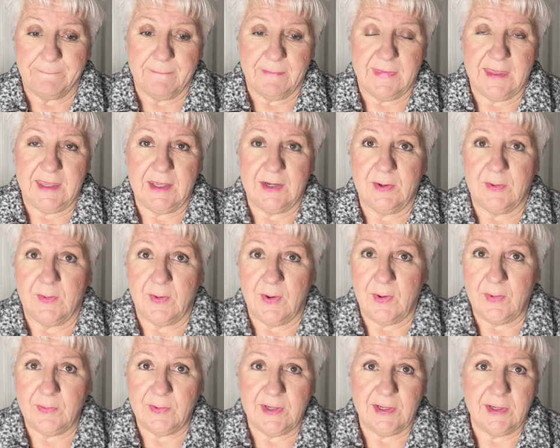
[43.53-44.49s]
you know,
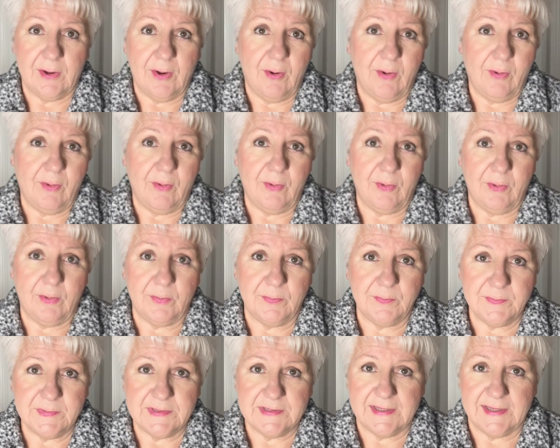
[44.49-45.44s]
owning
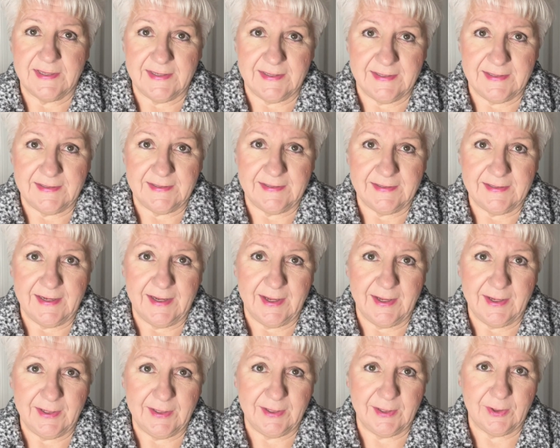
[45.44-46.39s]
homes and,
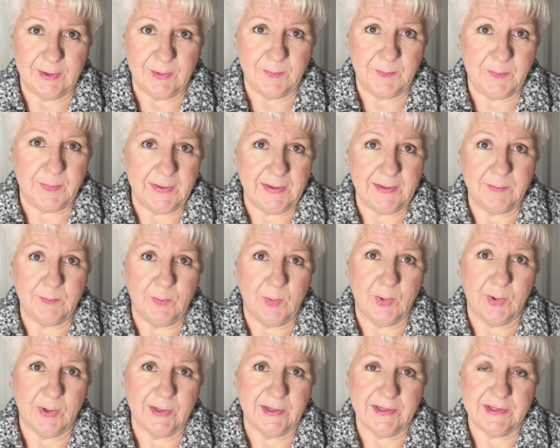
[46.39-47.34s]
you know, big
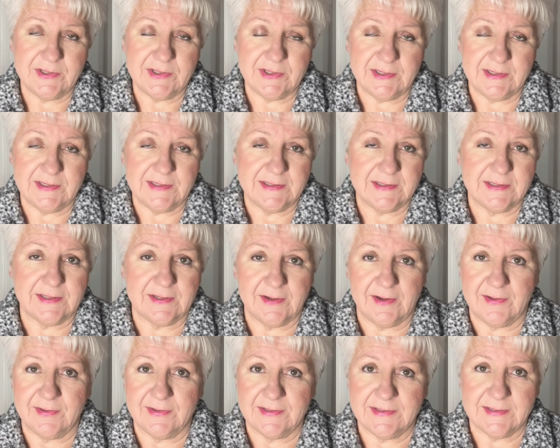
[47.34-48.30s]
mortgages and
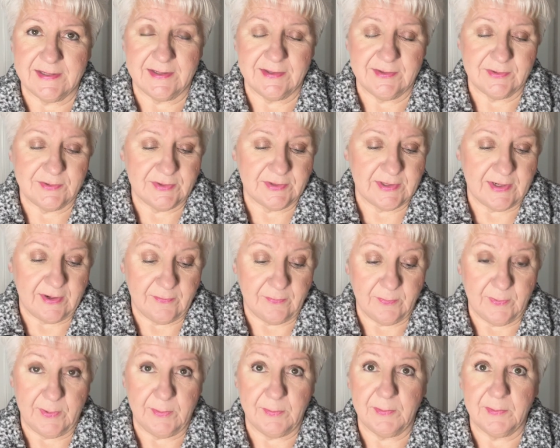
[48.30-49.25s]
all this other stuff.
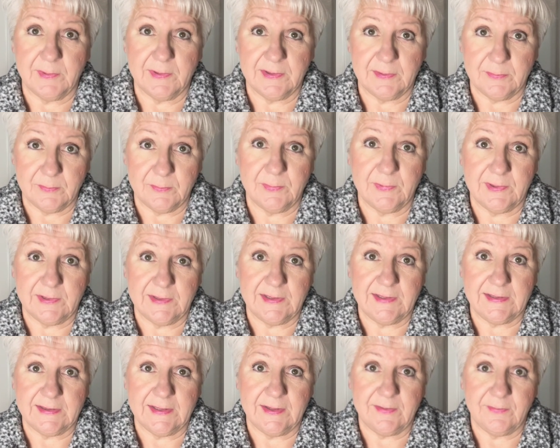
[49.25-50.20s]
We were
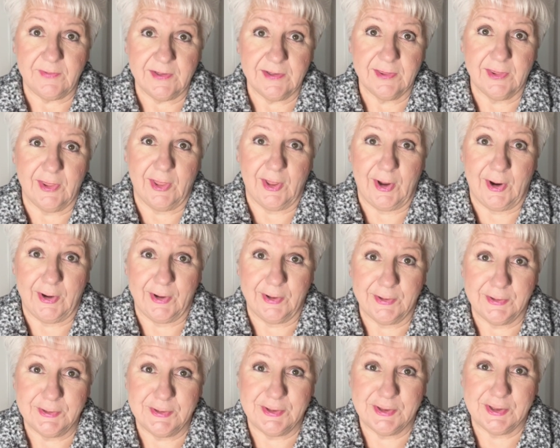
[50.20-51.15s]
really living
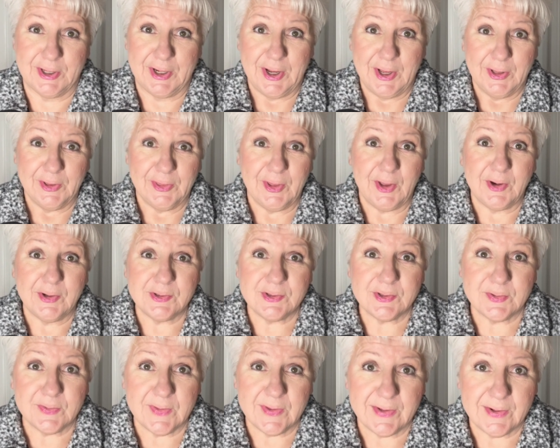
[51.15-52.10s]
large,
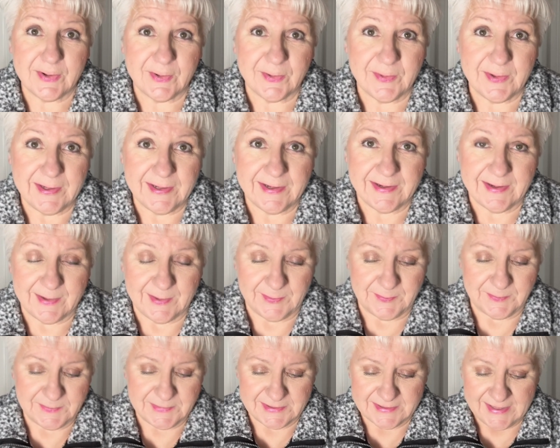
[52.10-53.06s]
larger than our
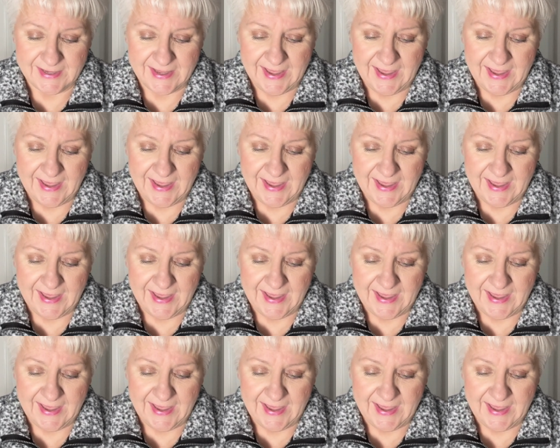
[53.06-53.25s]
incomes.